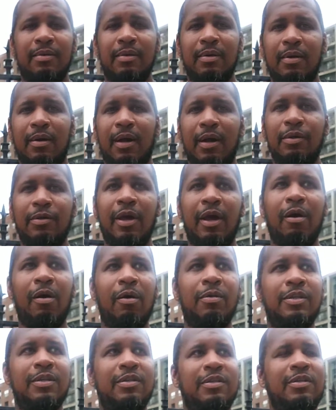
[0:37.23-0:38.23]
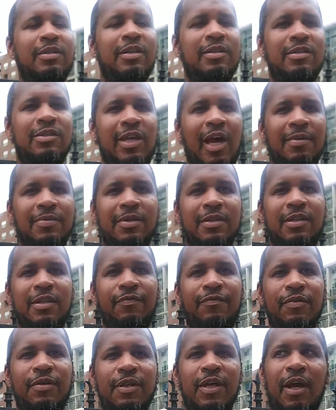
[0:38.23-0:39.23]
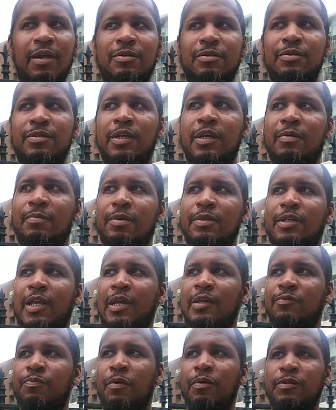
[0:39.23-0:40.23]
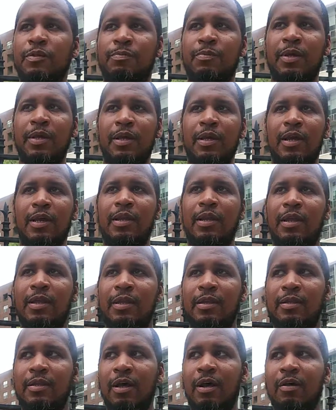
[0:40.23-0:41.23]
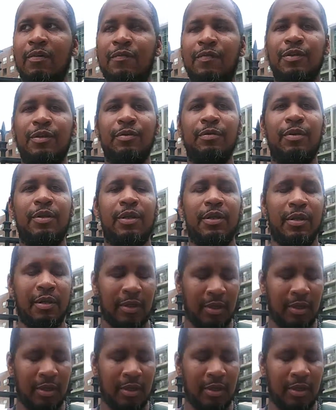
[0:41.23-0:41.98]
All right, you got all types of different doctrines there, but they're supposed to be in love and unity.